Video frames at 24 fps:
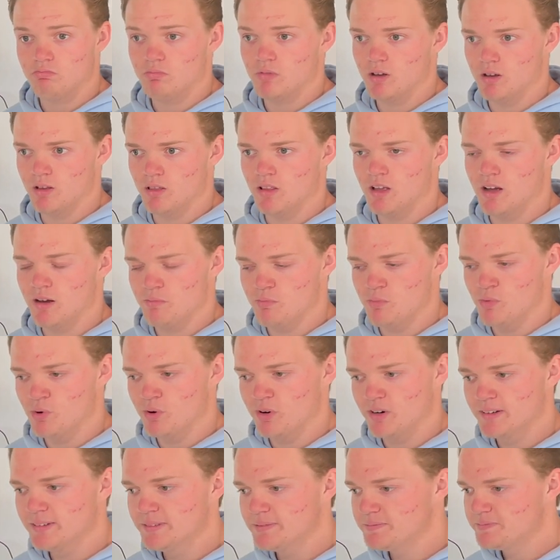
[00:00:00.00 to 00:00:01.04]
a lot
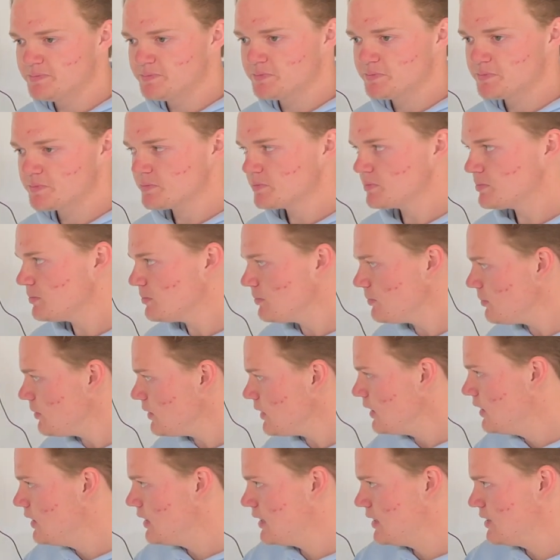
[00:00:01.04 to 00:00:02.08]
more.
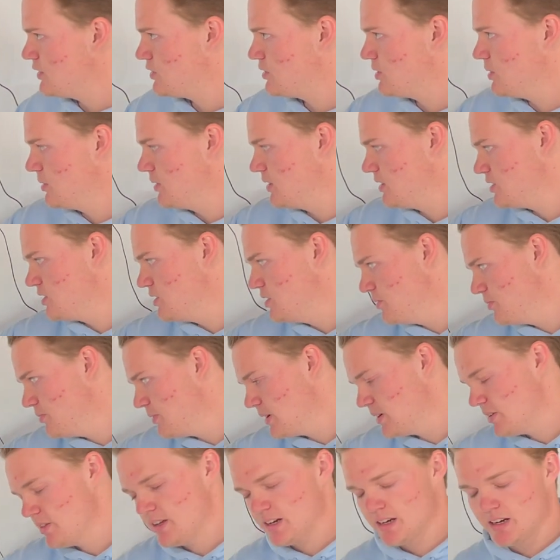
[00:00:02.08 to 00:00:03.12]
And so this new
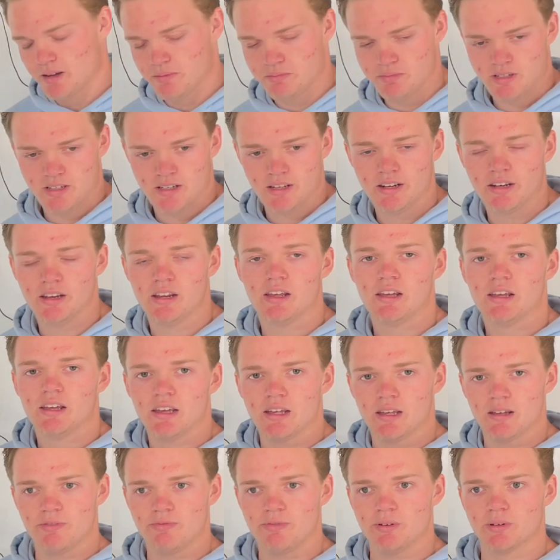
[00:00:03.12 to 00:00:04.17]
pharaoh that comes in,
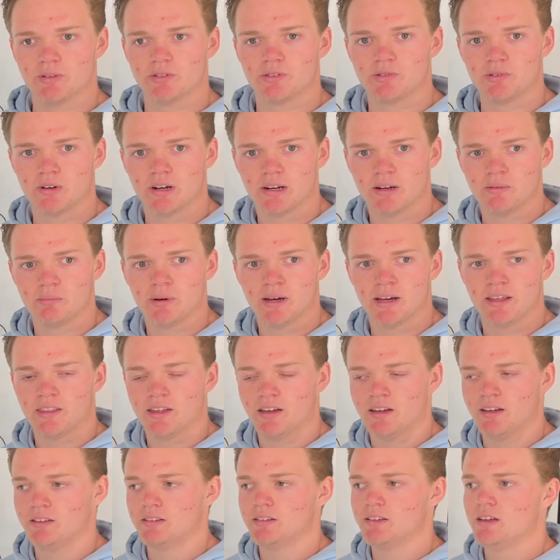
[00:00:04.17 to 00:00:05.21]
he feels threatened by
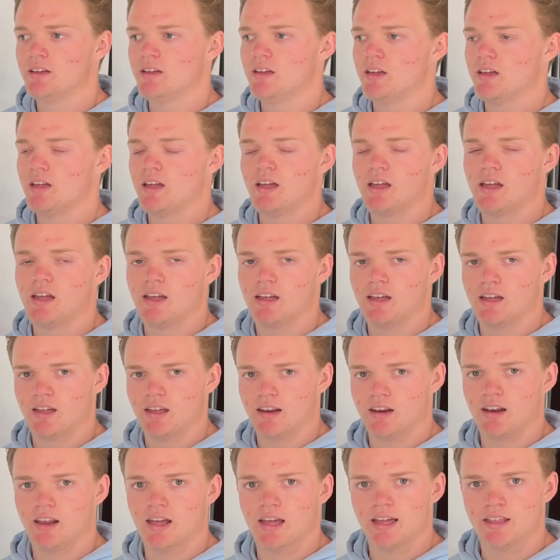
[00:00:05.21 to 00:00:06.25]
that
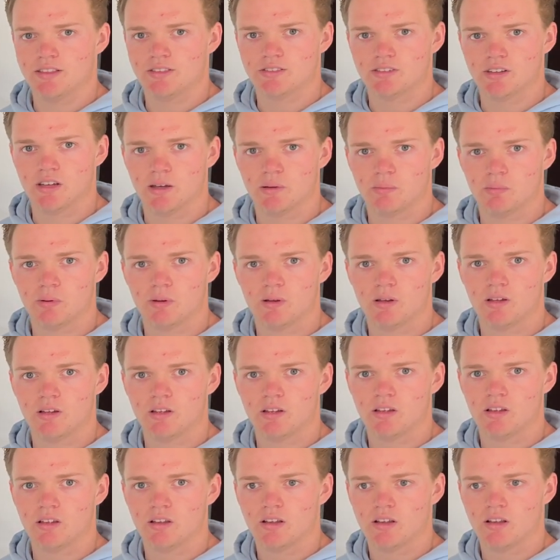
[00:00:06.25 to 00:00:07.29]
and ends up
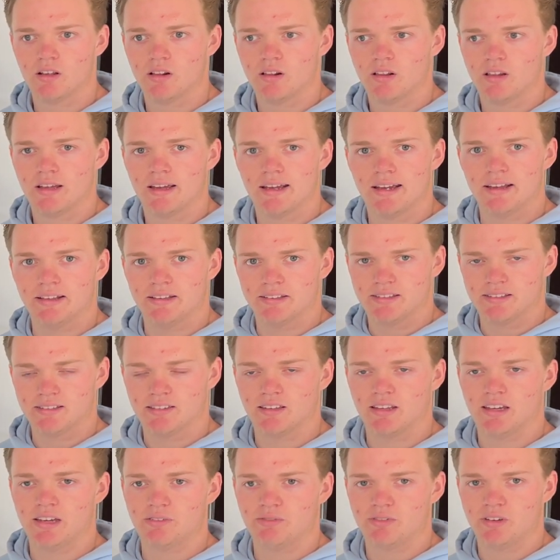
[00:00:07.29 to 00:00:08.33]

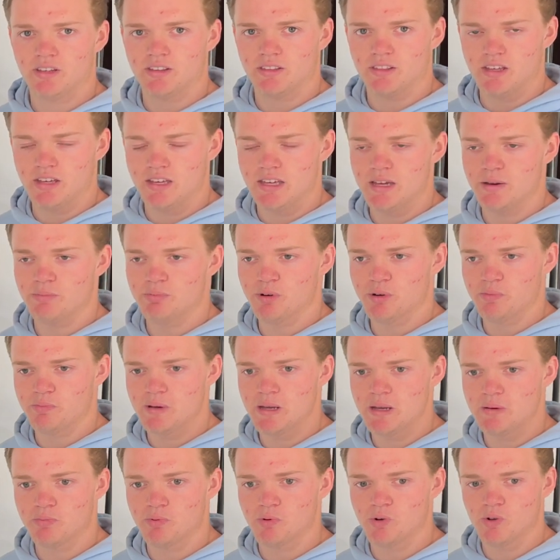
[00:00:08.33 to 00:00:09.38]
enslaving the Hebrew
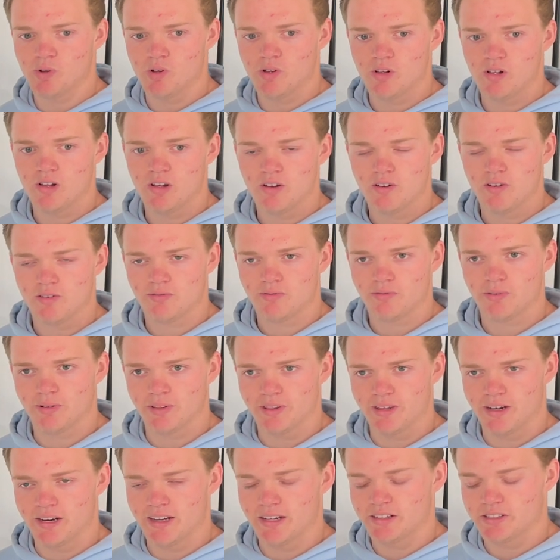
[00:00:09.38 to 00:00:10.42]
people for
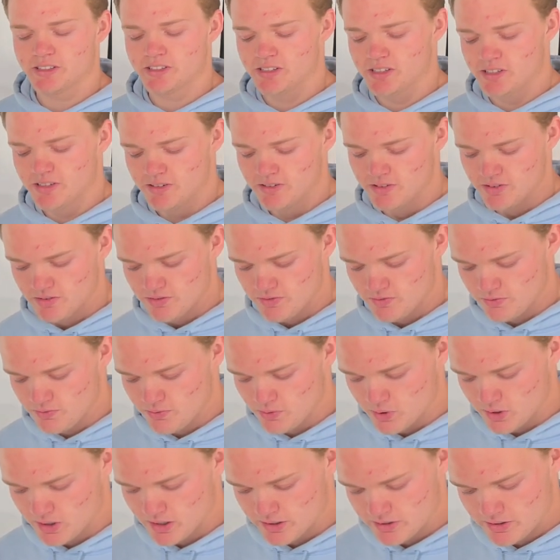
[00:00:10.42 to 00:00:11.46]
the next
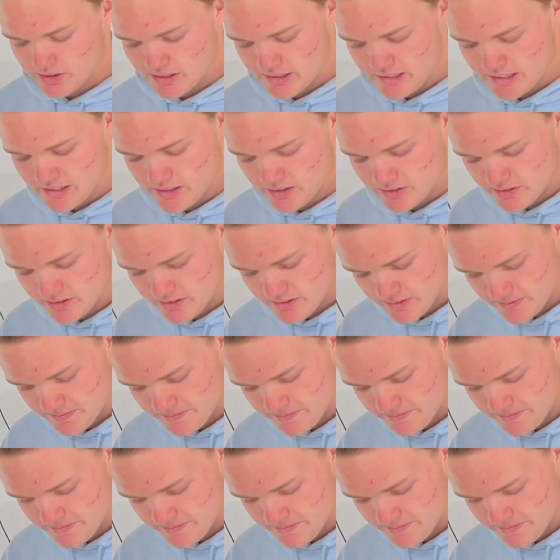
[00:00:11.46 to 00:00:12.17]
400 years.